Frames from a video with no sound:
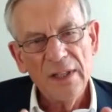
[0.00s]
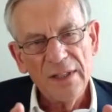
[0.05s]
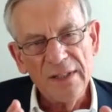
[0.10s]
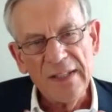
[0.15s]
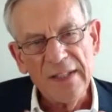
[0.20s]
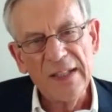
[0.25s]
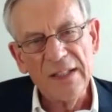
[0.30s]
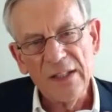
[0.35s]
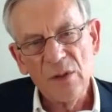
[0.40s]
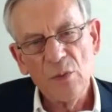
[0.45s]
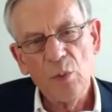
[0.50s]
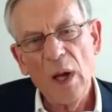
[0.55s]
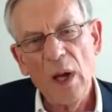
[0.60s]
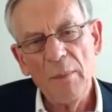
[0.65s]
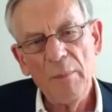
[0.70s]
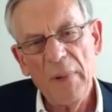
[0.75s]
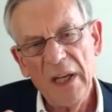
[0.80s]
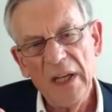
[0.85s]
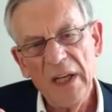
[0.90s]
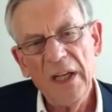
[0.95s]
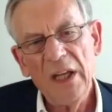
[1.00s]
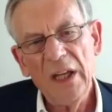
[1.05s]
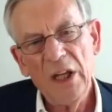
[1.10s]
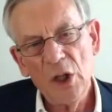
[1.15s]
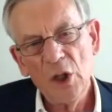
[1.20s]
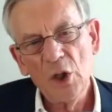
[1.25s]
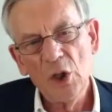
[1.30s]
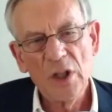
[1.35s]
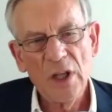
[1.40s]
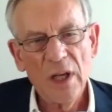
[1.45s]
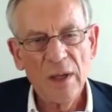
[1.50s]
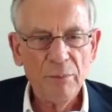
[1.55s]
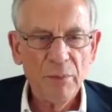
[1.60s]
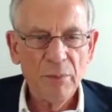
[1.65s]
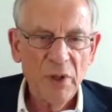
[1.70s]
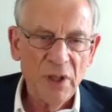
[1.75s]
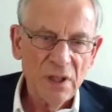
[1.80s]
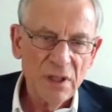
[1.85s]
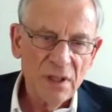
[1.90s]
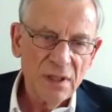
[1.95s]
That's why many hidden
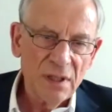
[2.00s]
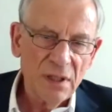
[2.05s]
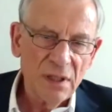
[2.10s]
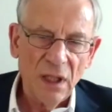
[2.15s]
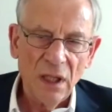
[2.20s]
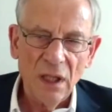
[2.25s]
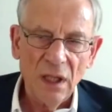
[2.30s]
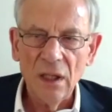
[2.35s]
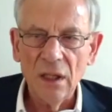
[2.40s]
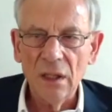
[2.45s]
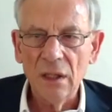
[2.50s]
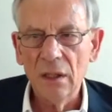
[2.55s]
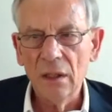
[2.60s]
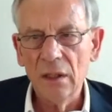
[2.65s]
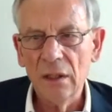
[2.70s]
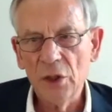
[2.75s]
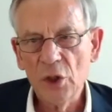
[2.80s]
champions are